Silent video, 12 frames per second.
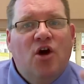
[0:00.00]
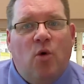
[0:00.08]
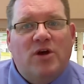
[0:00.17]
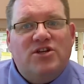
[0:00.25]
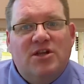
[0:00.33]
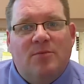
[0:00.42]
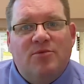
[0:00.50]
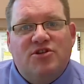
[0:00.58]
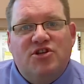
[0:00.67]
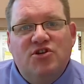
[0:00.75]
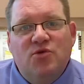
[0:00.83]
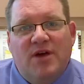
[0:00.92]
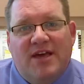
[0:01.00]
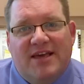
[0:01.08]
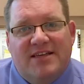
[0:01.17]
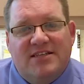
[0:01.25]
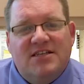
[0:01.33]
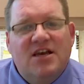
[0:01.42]
Question number 2
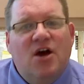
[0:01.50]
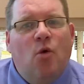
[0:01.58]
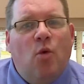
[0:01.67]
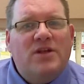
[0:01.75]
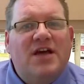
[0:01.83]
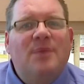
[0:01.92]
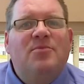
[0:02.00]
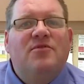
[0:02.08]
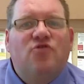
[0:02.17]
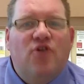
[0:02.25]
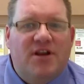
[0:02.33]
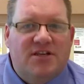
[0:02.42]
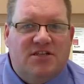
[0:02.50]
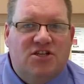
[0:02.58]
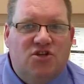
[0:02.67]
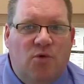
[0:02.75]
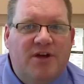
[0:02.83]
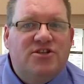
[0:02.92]
is, what type of credit
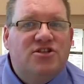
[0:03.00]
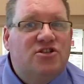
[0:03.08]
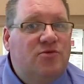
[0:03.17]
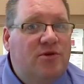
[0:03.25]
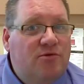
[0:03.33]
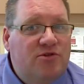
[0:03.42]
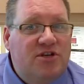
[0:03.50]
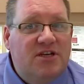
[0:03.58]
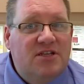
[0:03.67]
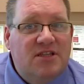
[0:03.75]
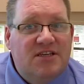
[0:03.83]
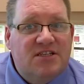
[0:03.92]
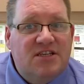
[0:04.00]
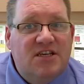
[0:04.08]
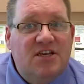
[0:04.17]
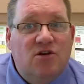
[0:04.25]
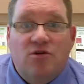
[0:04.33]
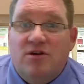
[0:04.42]
situations do we routinely
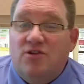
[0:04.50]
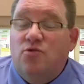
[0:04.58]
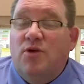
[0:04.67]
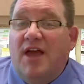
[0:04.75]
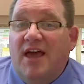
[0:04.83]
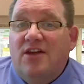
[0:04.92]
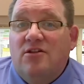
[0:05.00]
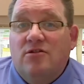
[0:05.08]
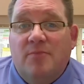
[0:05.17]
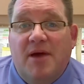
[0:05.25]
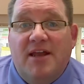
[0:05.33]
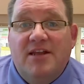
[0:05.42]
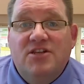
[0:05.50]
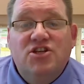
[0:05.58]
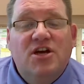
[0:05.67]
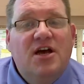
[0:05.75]
see or do we handle or manage?